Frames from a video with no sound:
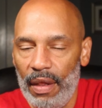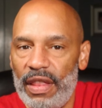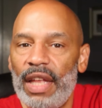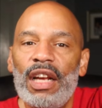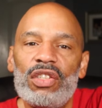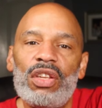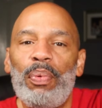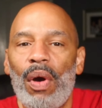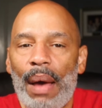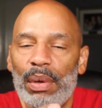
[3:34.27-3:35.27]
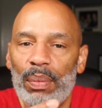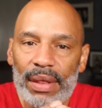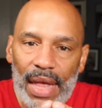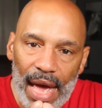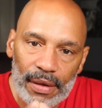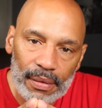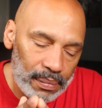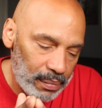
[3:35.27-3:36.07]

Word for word: that there's a problem with that.